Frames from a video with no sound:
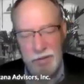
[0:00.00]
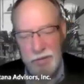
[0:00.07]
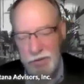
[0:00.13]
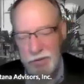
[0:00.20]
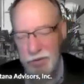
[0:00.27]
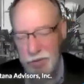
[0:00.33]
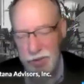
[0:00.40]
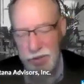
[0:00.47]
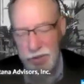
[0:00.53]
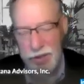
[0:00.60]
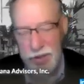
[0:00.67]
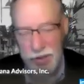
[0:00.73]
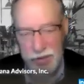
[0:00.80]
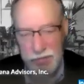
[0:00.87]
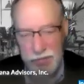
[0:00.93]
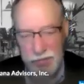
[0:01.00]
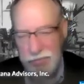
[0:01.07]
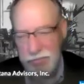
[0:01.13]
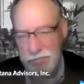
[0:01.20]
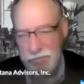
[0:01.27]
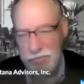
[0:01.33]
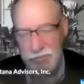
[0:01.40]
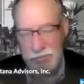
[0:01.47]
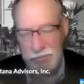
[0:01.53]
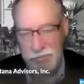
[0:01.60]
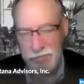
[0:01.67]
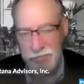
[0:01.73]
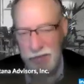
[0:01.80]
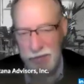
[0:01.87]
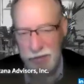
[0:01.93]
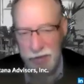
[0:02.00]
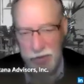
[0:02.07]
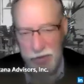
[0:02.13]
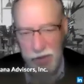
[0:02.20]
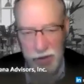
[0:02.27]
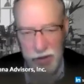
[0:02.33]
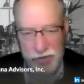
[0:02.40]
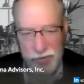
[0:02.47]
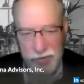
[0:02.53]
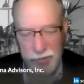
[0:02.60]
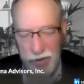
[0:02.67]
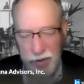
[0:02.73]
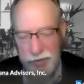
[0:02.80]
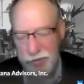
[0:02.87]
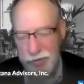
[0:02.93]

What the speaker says: You're going to get $500 a month.